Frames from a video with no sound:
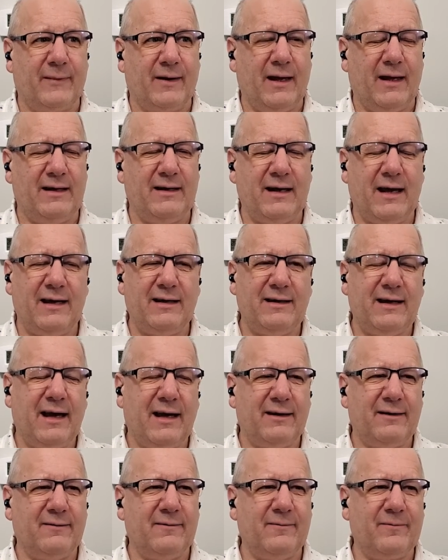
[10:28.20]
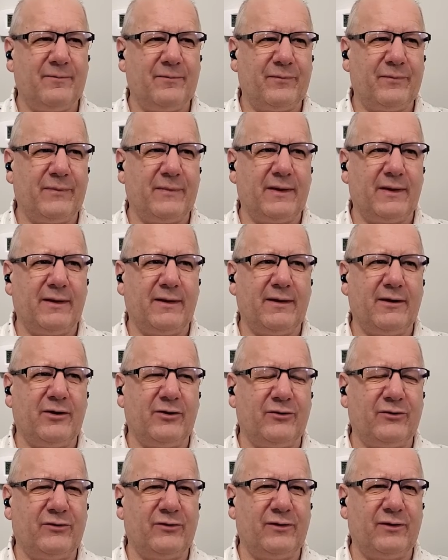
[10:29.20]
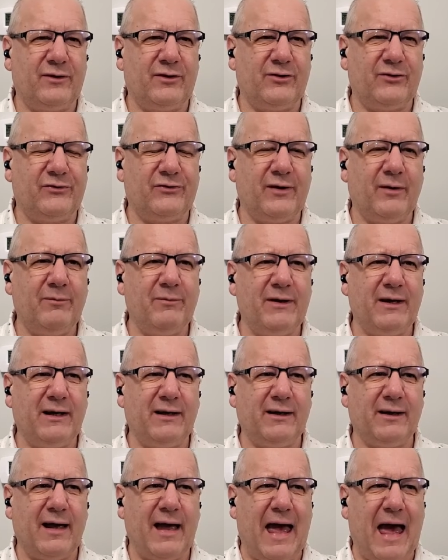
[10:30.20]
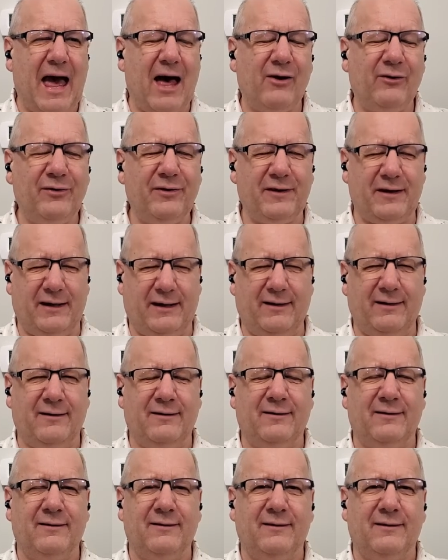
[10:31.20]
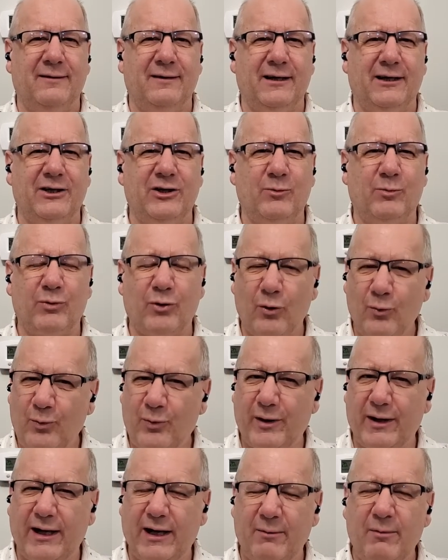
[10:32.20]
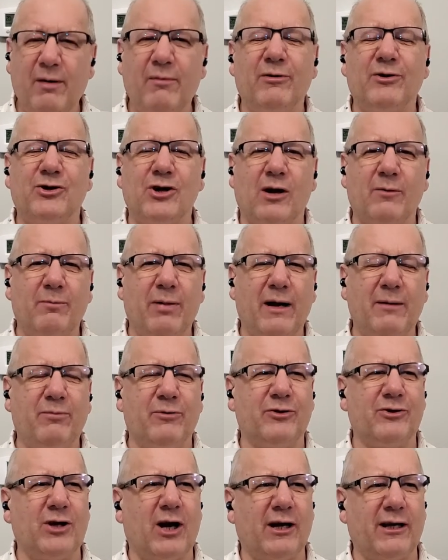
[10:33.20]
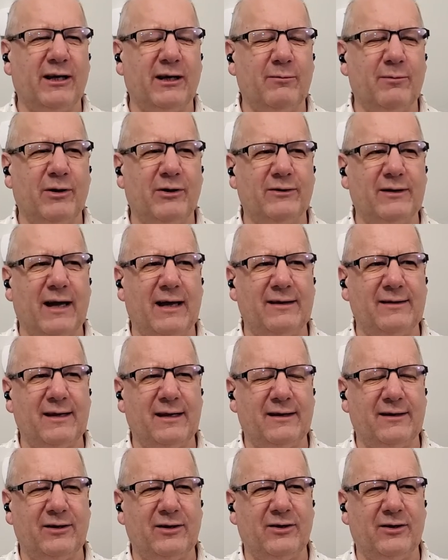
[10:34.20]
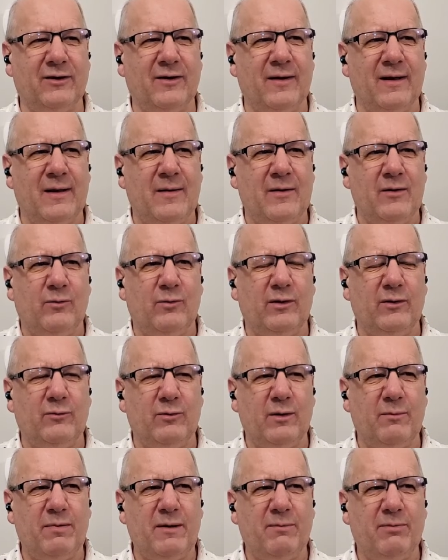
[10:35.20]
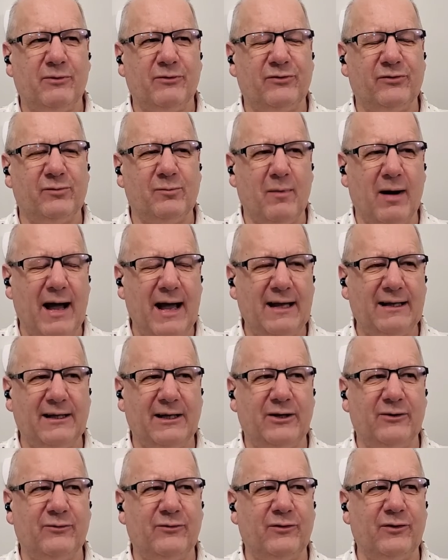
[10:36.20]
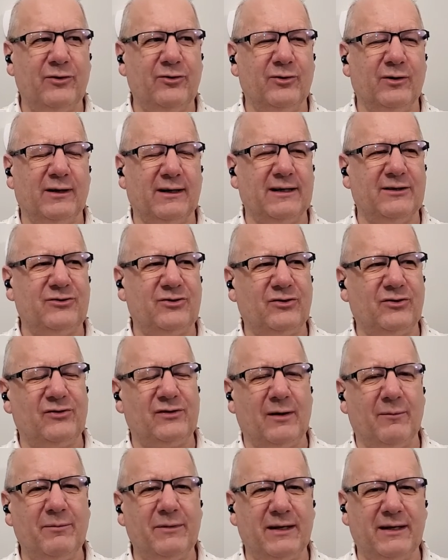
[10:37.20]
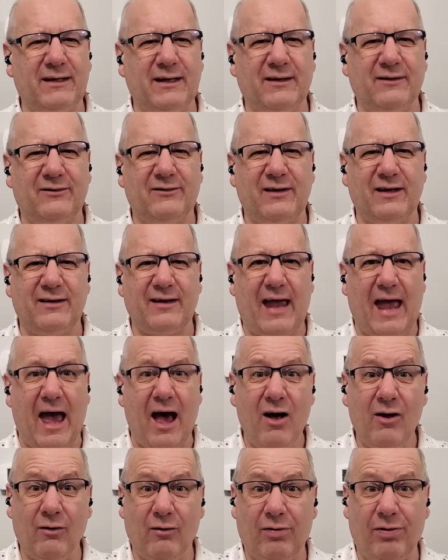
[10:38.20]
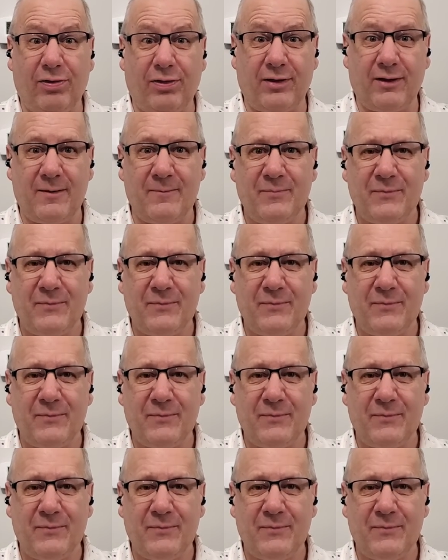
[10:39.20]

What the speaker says: And yet there's something healthy and appropriate. I remember John Piper talking about that when people smile at a funeral, it's just something that said health,